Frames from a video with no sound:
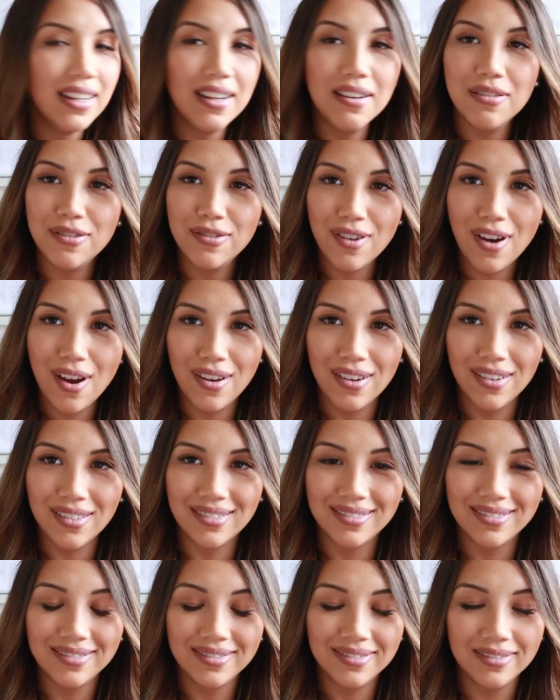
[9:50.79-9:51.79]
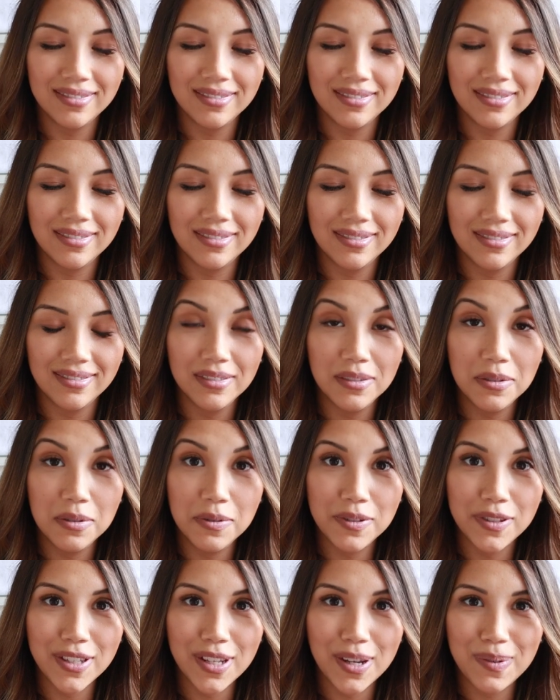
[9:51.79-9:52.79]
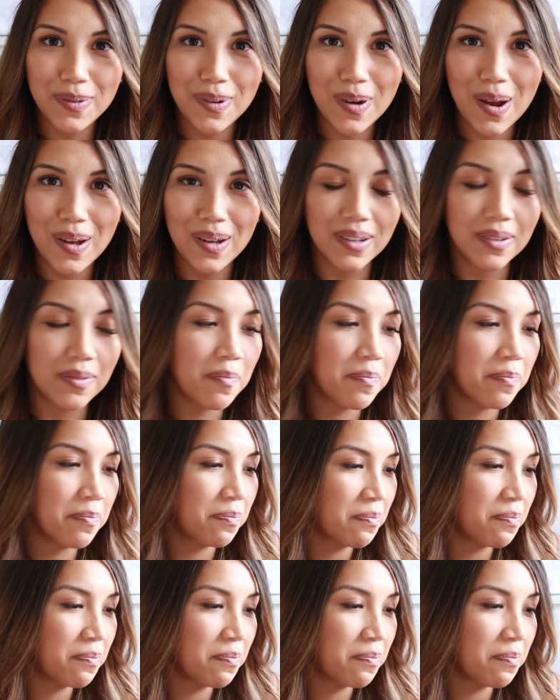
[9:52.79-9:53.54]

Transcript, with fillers: I was wrong. was so wrong.